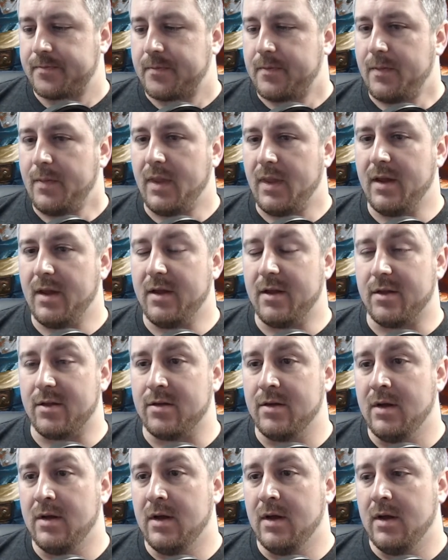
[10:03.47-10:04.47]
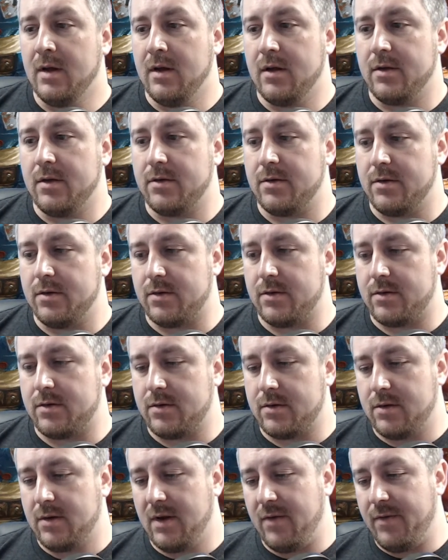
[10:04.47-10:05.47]
It's
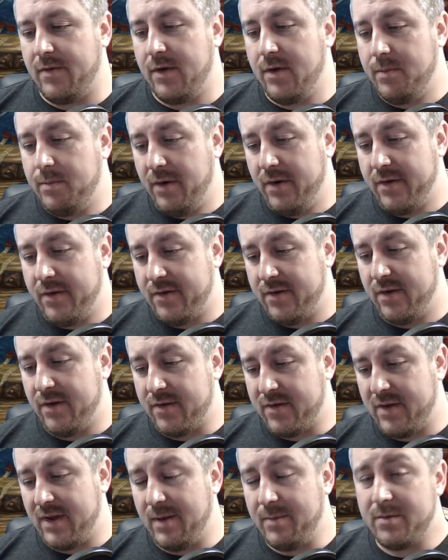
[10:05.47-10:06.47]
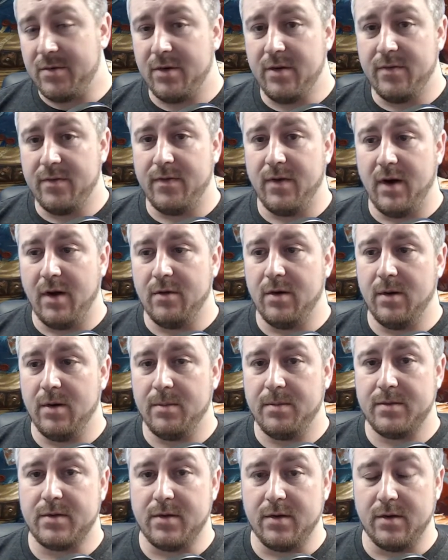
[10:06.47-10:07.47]
if you push your team too far up
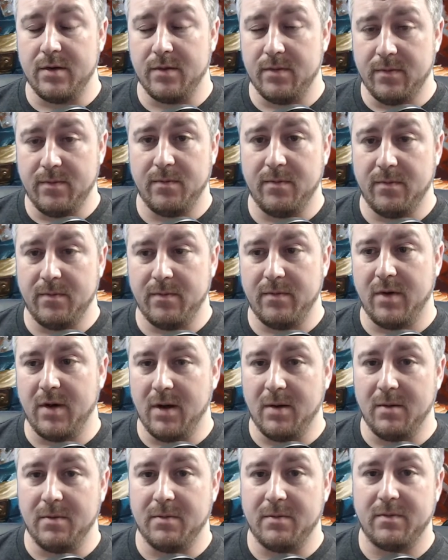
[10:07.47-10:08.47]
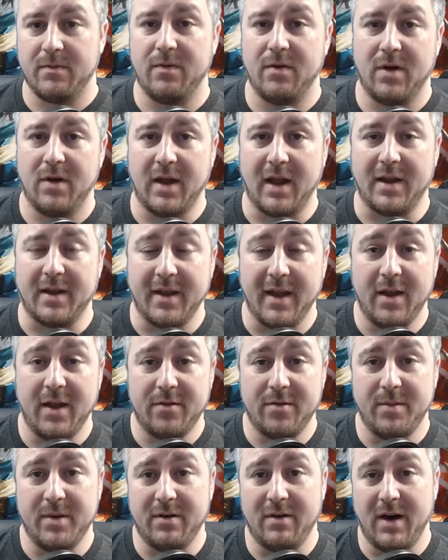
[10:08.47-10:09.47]
to engage them
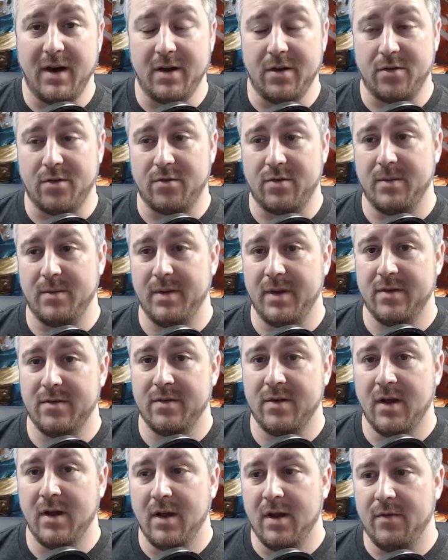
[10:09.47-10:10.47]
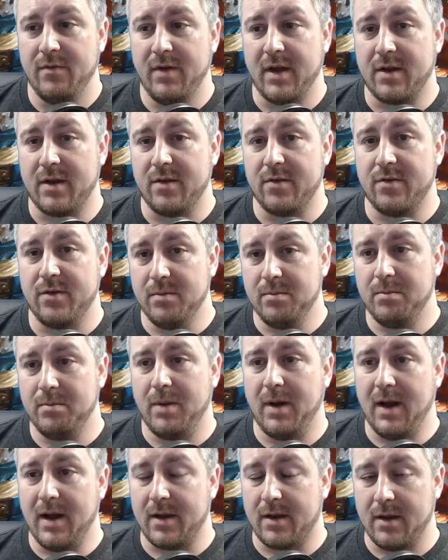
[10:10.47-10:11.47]
in a line of scrimmage, they can jump
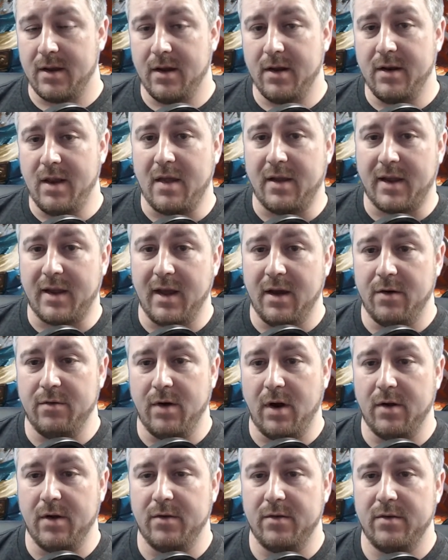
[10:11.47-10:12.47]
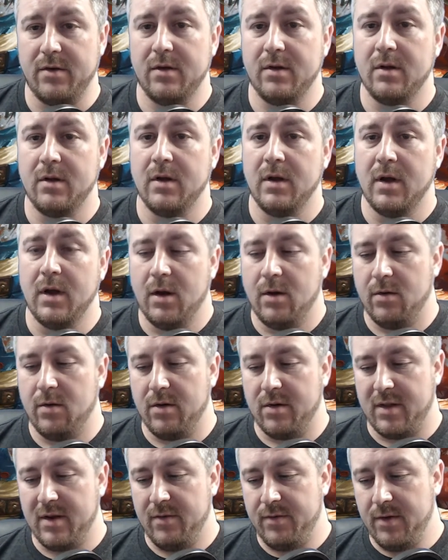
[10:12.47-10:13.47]
back and then get around you. Whereas
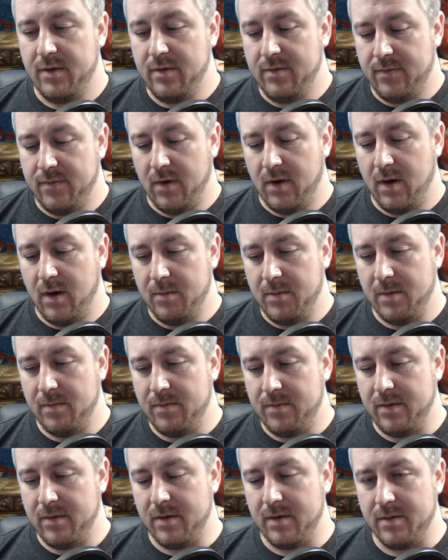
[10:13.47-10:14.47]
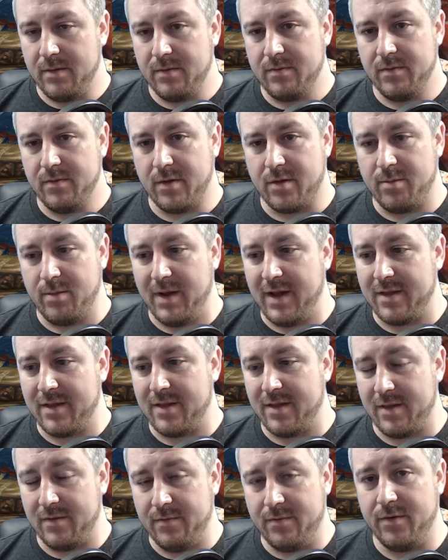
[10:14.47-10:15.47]
if you form up the spaces
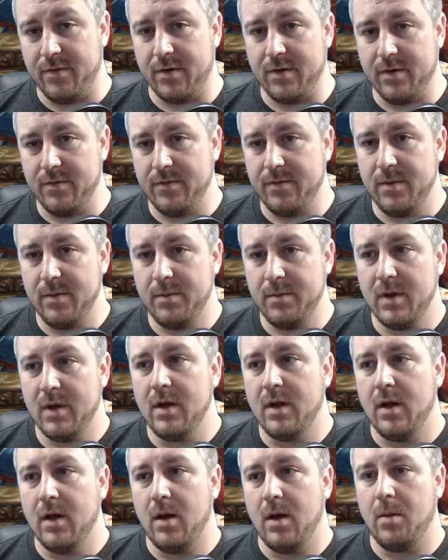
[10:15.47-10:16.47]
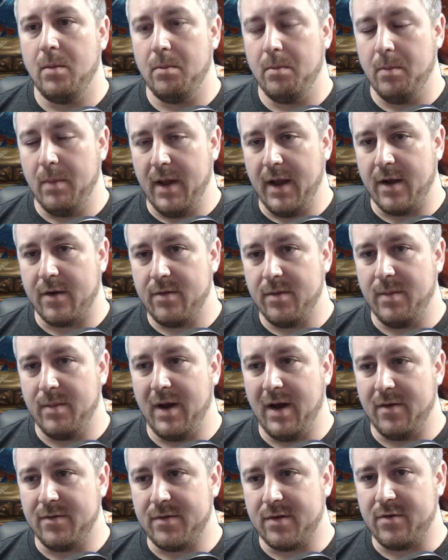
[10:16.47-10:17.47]
in front of them, make them
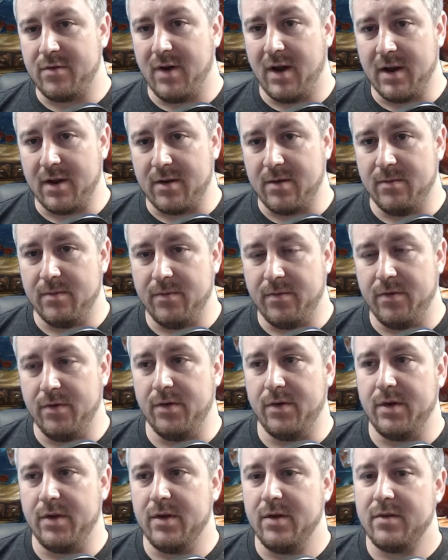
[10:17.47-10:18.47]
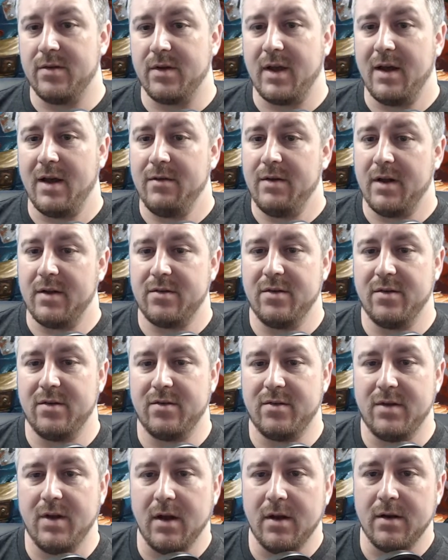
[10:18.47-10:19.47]
have to try and come through you to get that
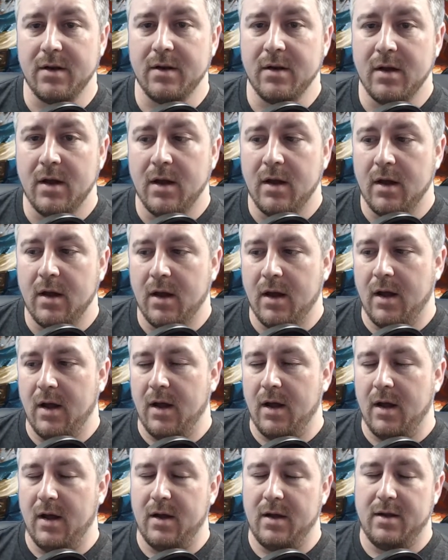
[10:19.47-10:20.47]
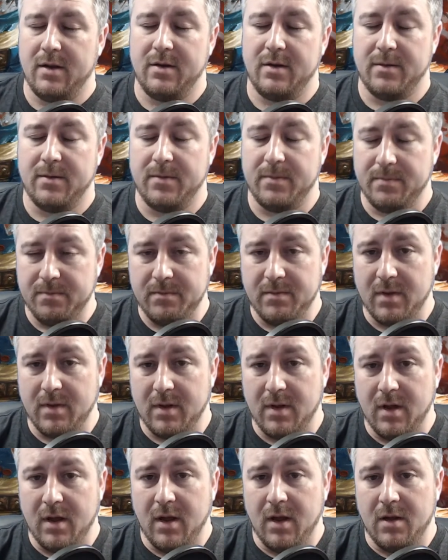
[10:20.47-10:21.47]
touchdown. And
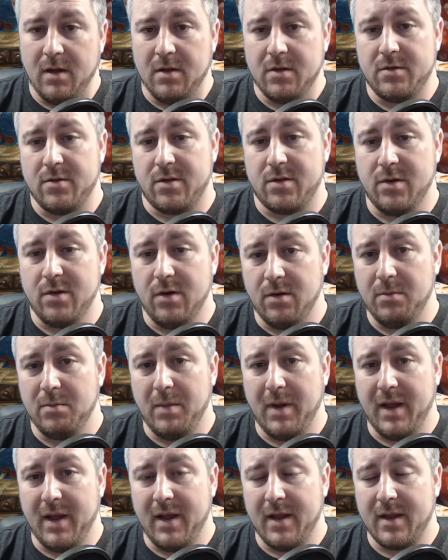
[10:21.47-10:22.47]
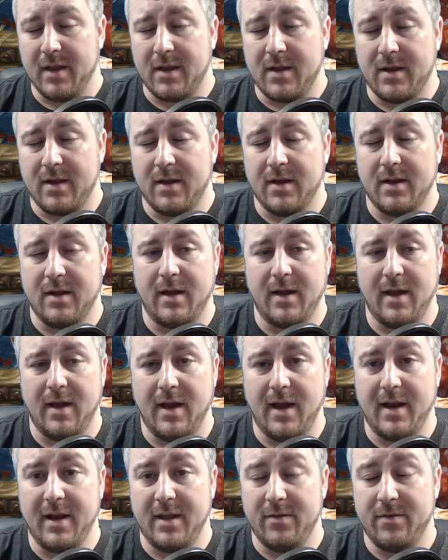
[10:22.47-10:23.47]
just don't make
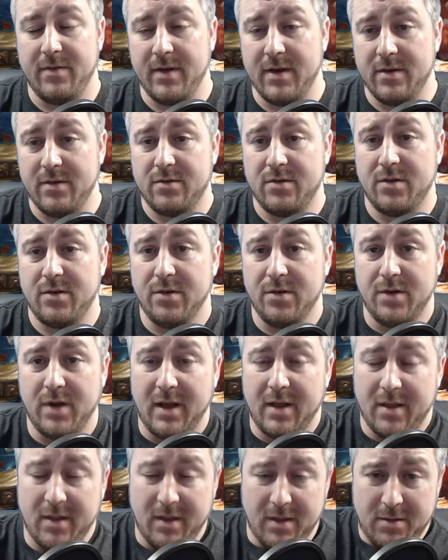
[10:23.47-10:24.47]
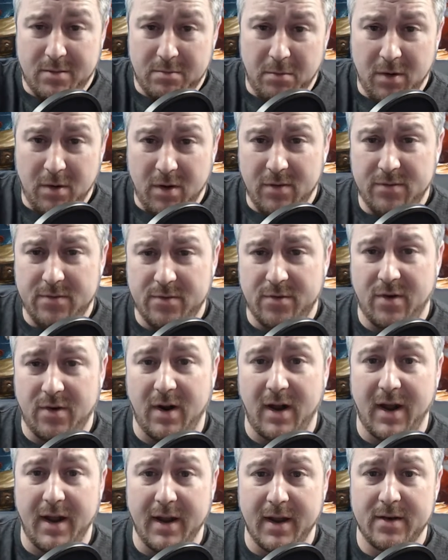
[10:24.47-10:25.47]
anything too hasty. It's worth
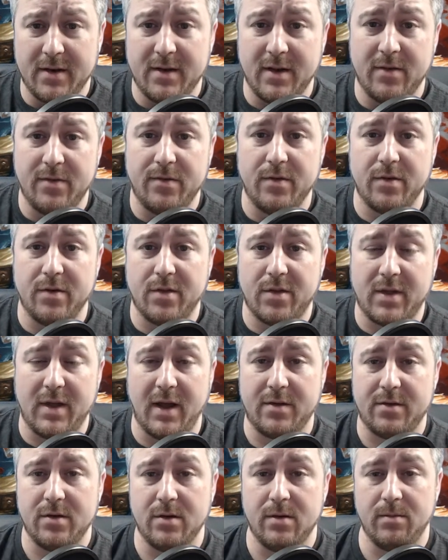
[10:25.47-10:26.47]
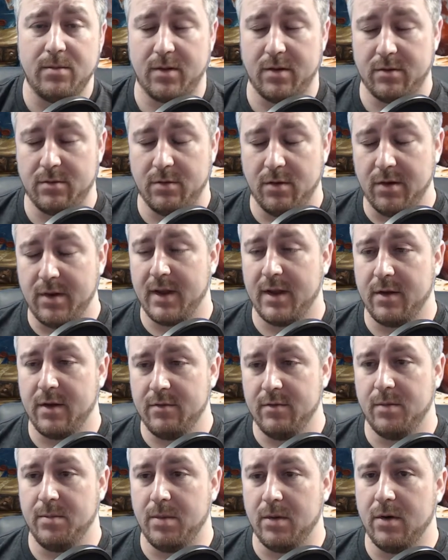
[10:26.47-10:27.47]
trying different setups and looking at the
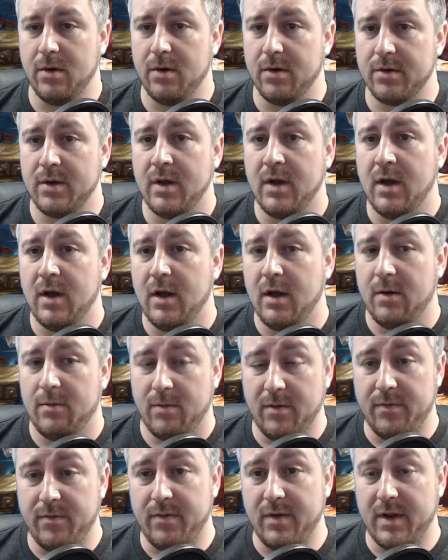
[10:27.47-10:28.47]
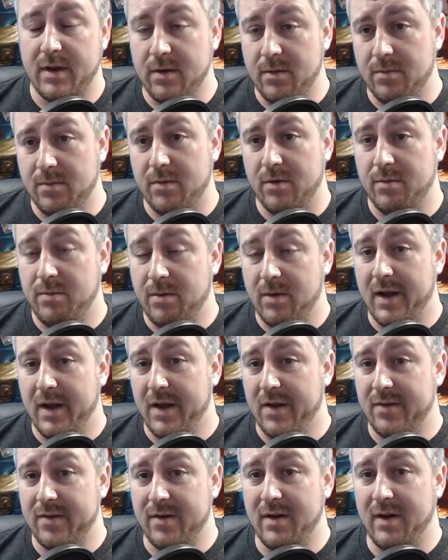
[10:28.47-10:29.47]
board with the number of
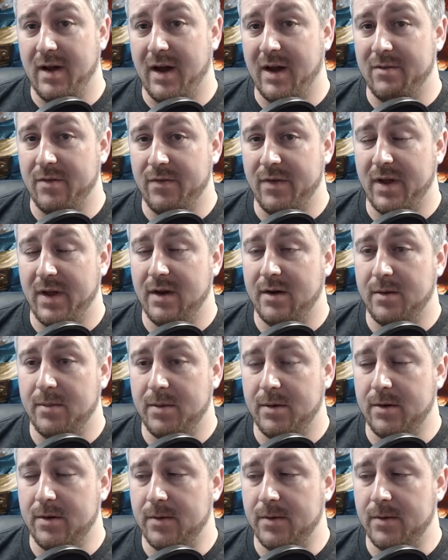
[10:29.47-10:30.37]
players you have available